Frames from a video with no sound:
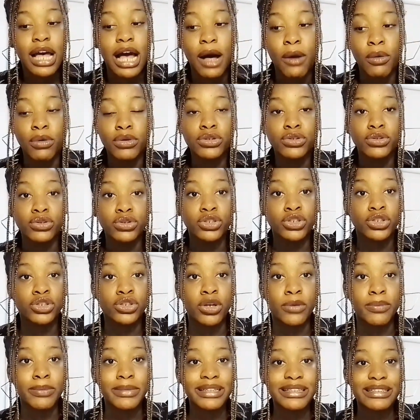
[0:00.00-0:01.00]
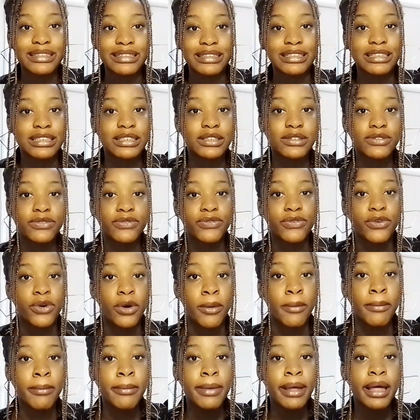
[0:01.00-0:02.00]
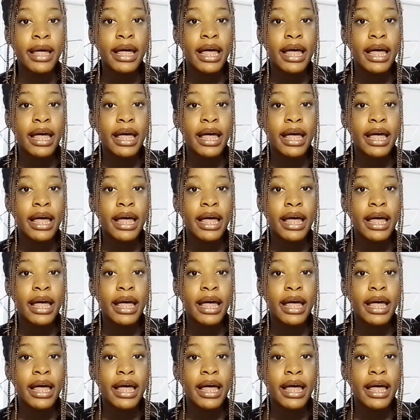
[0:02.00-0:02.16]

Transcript: I want to submit this form